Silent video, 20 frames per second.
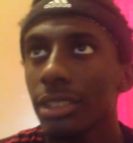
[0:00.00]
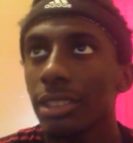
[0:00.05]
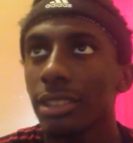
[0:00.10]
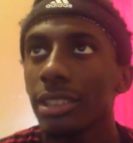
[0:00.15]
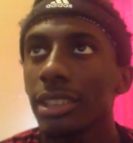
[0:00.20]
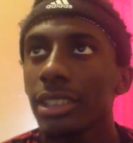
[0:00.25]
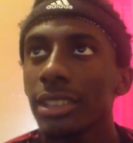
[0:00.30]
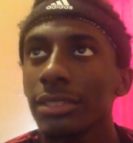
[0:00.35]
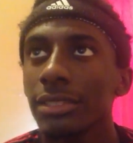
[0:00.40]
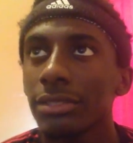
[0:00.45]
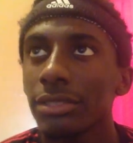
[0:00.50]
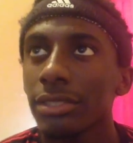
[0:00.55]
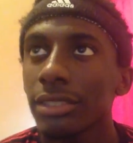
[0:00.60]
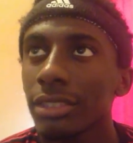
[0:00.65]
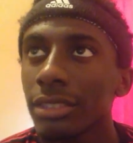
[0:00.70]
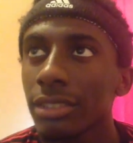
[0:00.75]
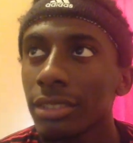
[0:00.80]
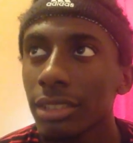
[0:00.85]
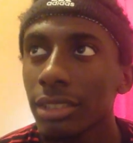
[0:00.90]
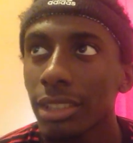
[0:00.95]
got a nice
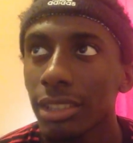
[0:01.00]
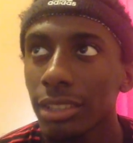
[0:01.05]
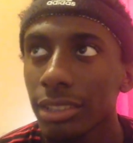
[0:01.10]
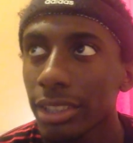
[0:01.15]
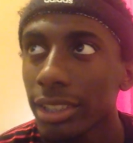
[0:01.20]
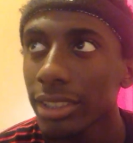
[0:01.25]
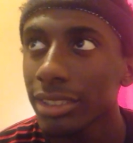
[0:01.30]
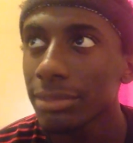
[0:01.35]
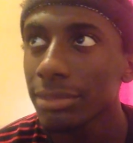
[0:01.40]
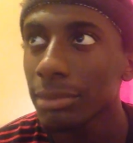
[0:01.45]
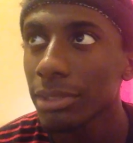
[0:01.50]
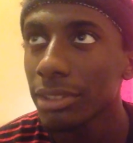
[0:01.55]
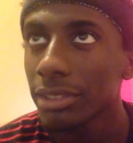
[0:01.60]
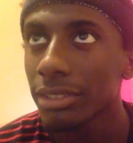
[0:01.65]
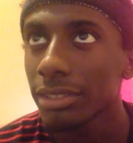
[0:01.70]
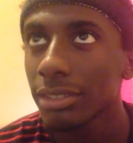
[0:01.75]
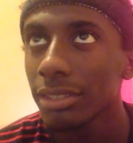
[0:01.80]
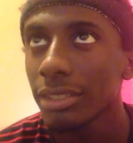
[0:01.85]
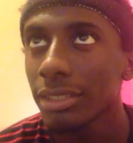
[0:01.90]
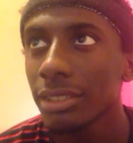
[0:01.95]
daughter, got a nice
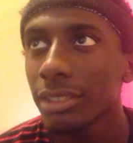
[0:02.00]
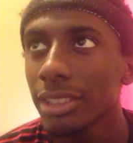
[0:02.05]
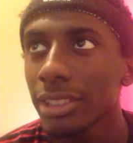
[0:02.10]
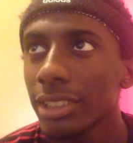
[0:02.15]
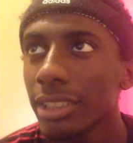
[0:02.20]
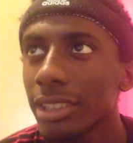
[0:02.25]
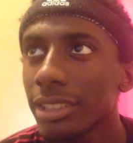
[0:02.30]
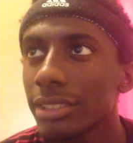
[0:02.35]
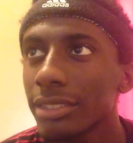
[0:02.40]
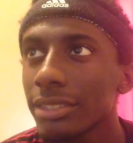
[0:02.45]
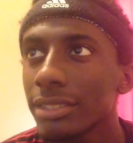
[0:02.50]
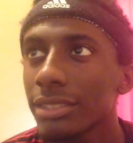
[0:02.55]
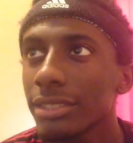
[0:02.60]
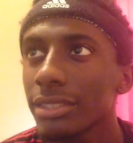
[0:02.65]
home. Oh, he does.